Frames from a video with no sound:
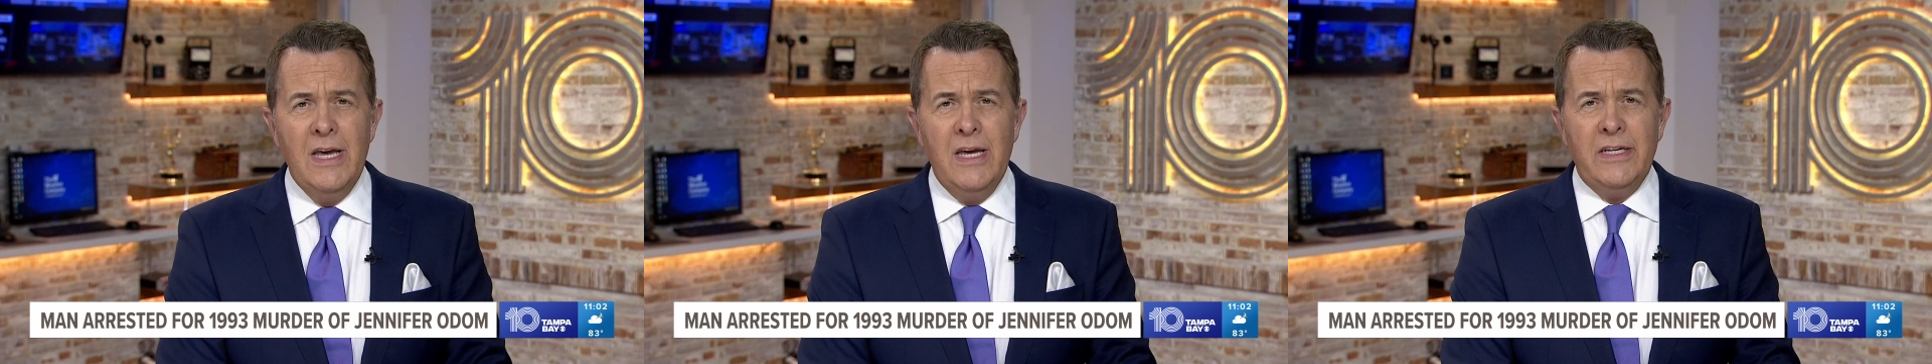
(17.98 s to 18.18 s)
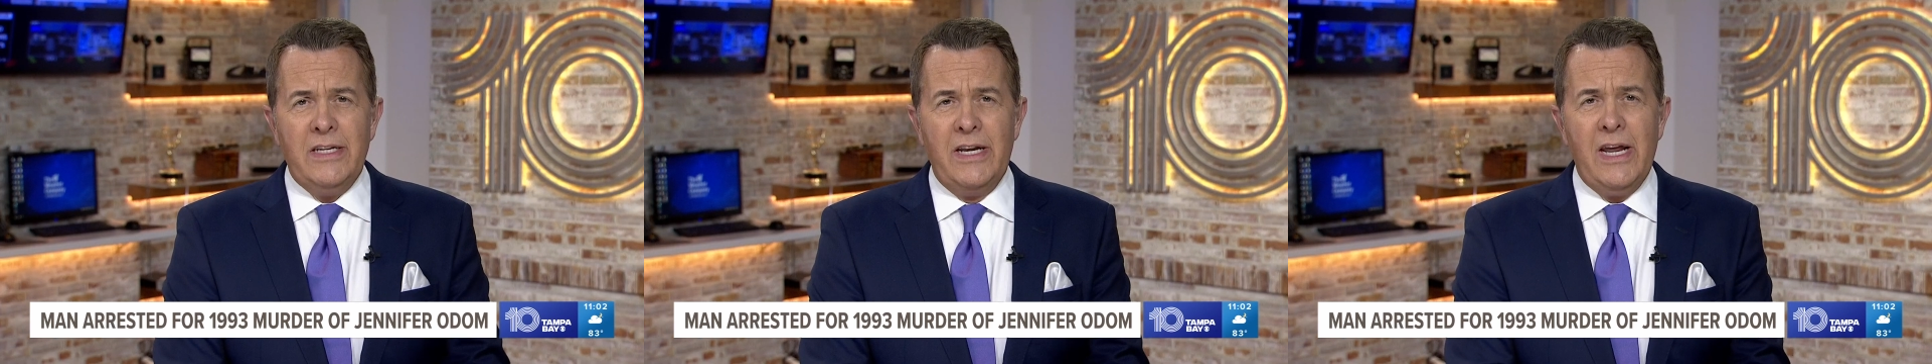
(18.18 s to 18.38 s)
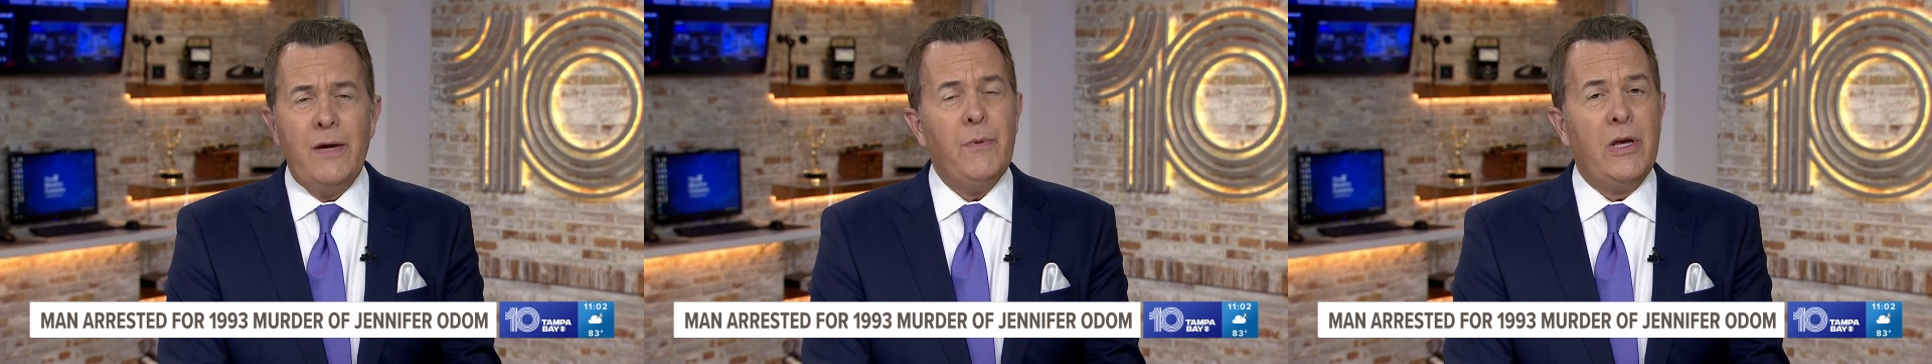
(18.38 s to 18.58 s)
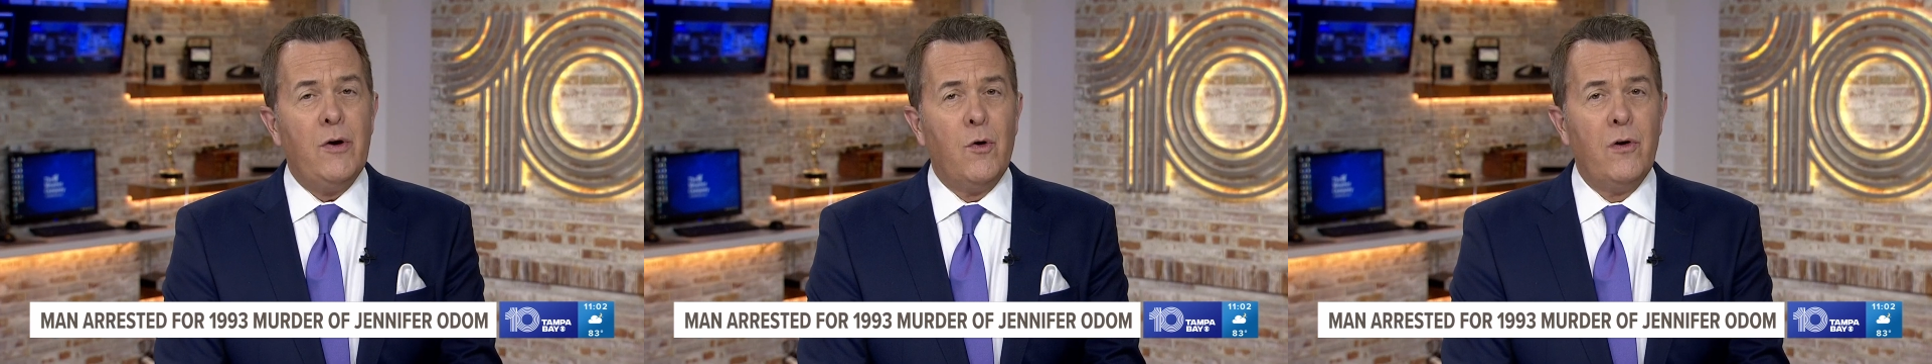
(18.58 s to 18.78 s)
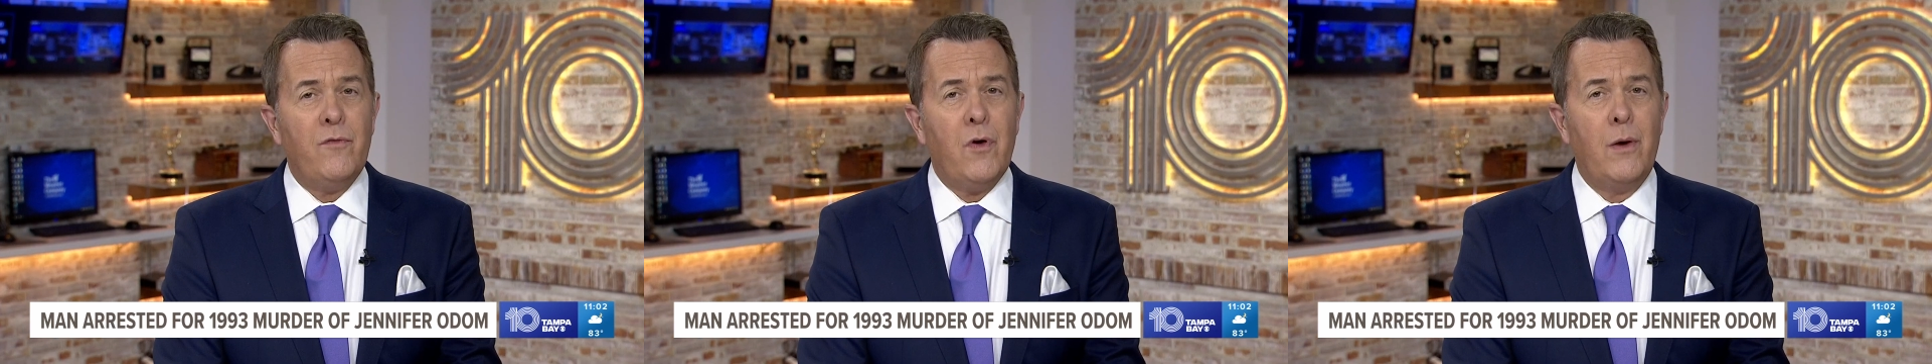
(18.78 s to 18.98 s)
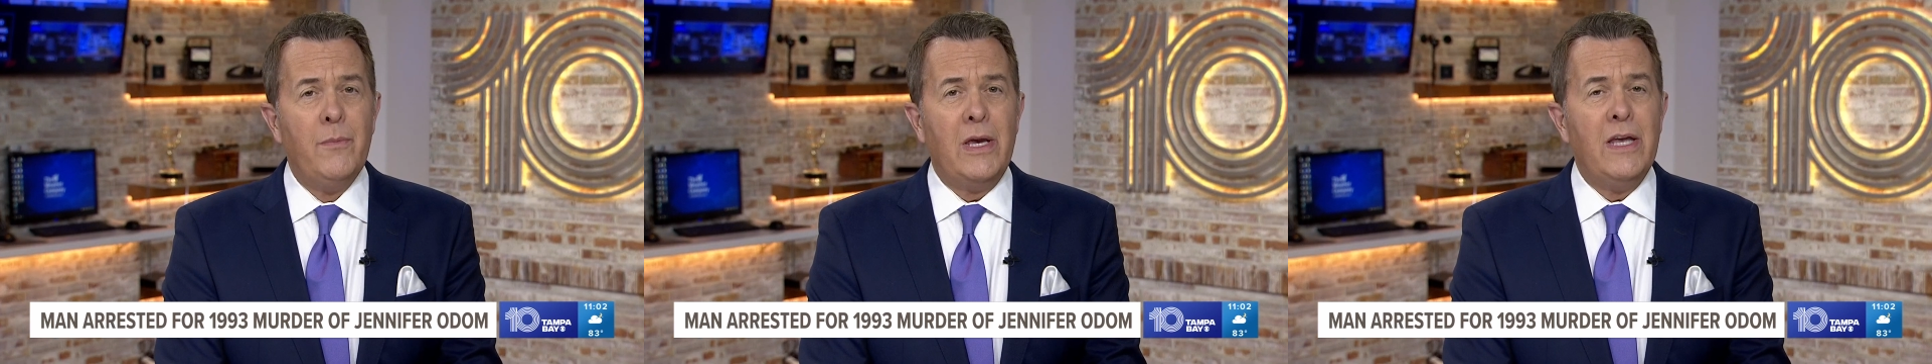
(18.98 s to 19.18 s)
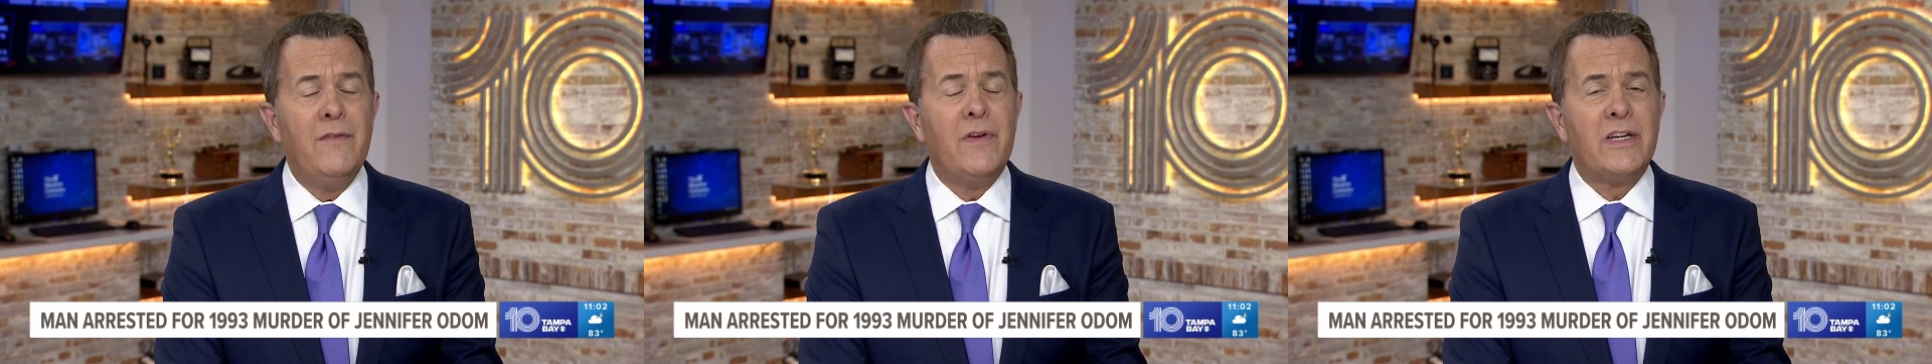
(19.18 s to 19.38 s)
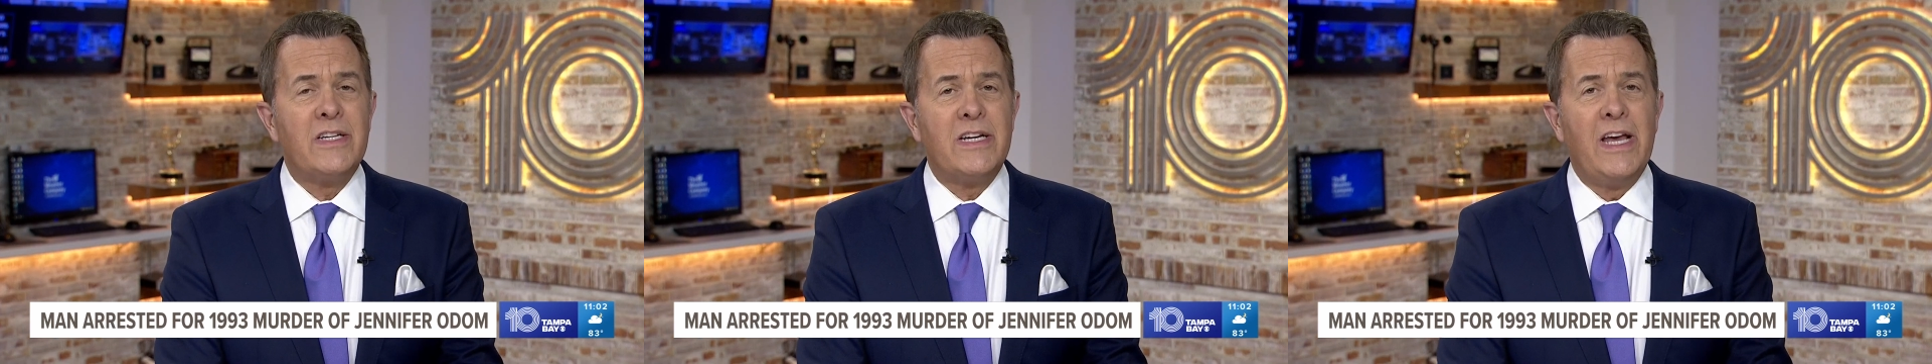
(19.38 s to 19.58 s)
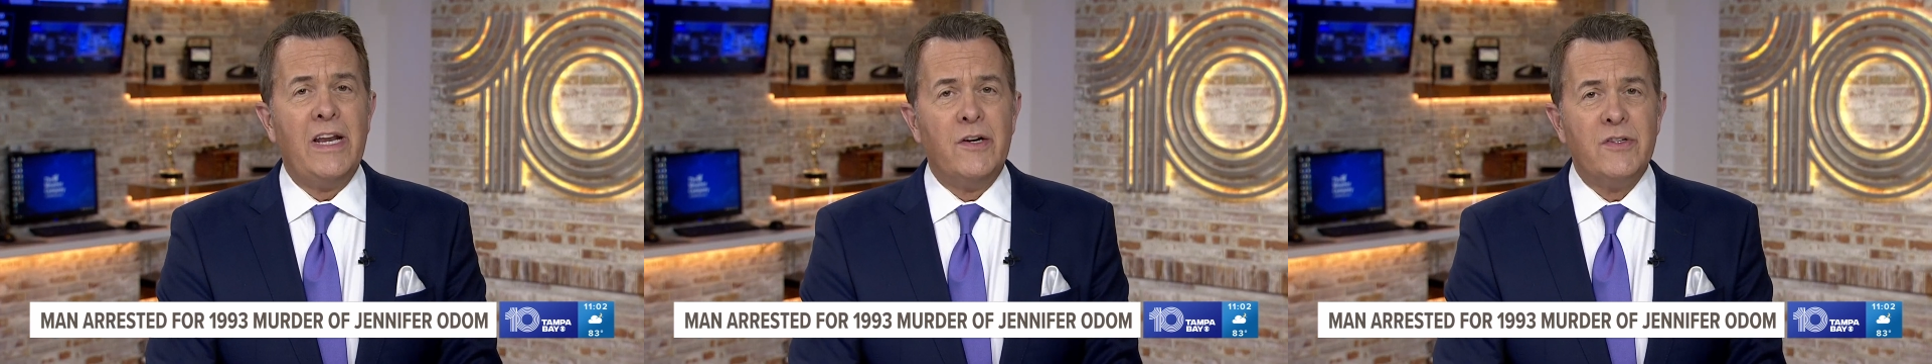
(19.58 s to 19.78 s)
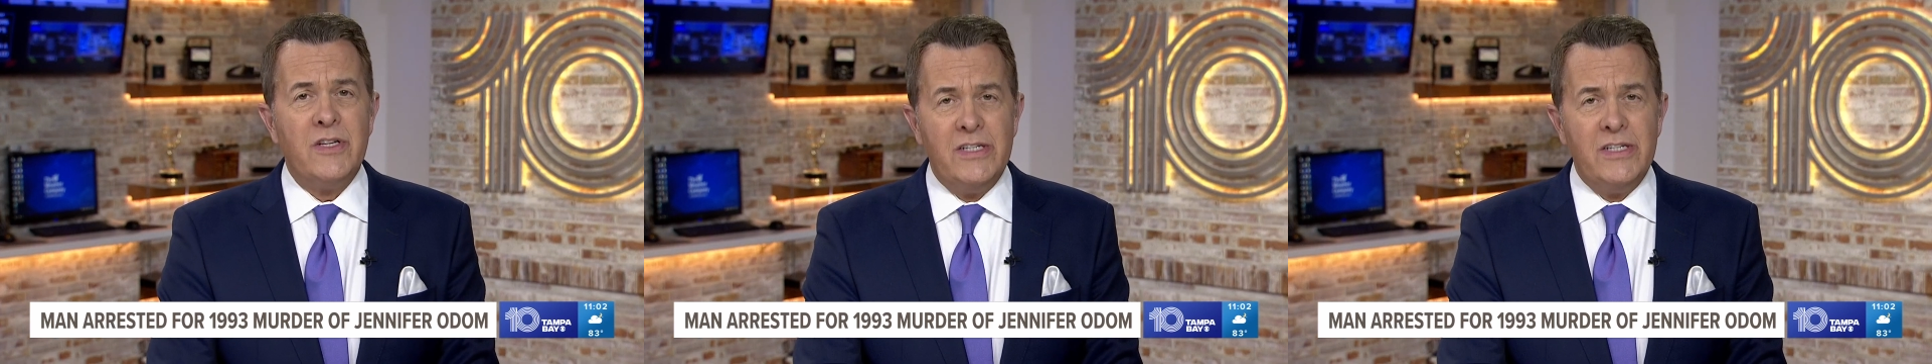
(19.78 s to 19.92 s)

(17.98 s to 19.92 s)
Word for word: Today, we heard from investigators,